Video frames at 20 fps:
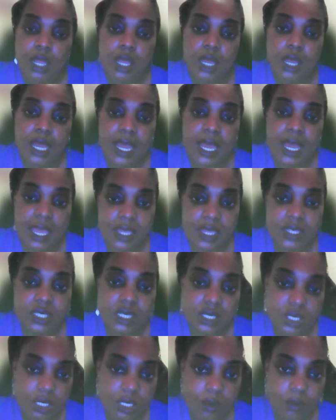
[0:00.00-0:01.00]
I asked
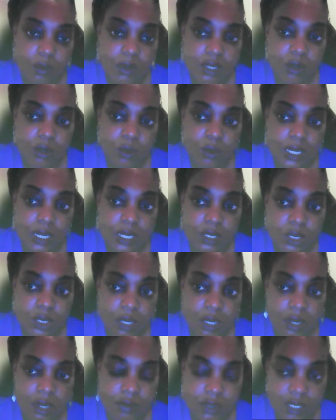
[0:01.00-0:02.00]
a gentleman who had
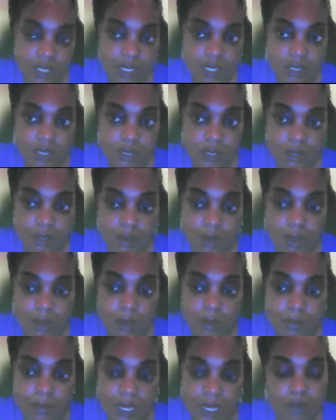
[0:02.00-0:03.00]
served us
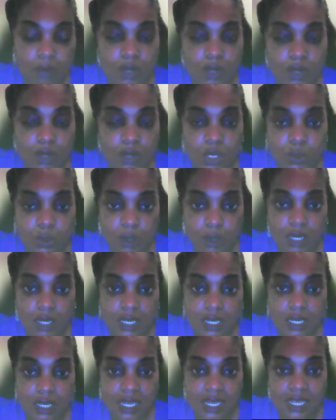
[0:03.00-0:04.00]
at a restaurant,
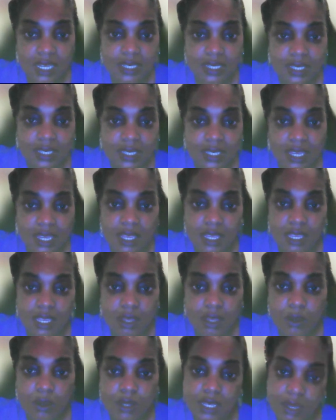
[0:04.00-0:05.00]
and he said he
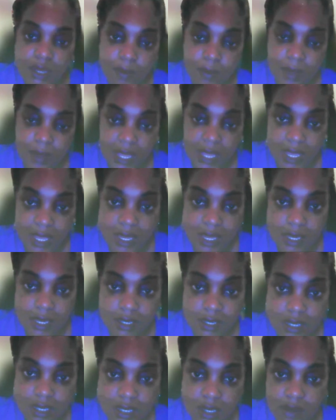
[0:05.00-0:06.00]
only get paid
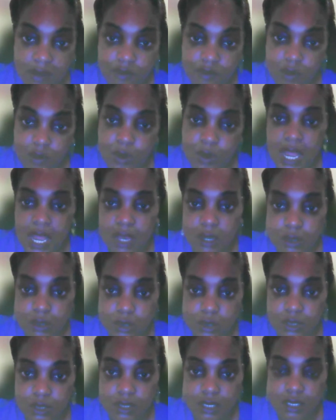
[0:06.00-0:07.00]
$4
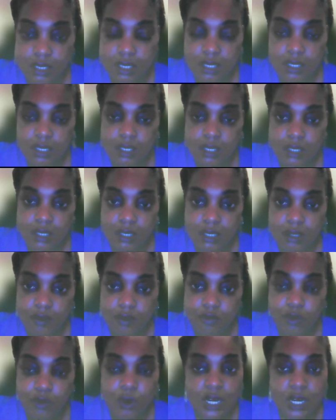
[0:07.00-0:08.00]

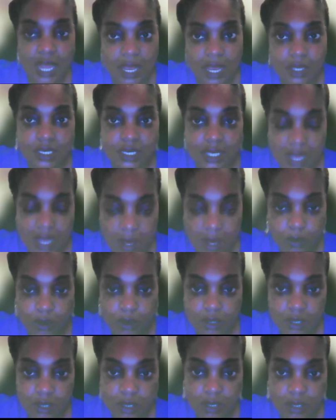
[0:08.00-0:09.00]
an hour.
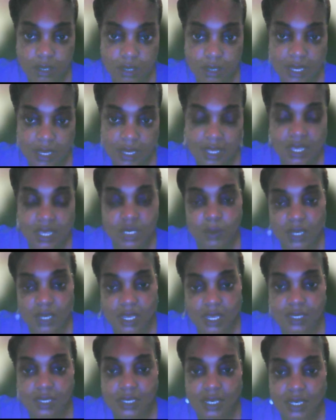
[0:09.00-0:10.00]
And that's
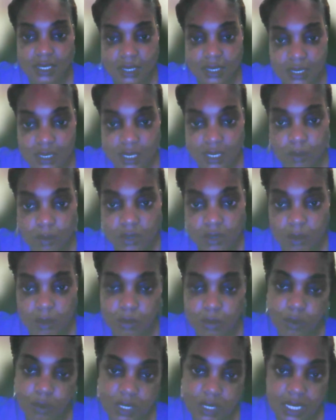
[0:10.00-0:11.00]
because he's a tipped
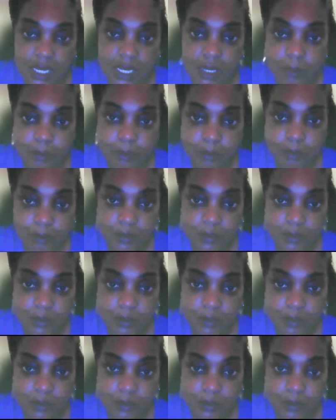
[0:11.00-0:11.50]
employee.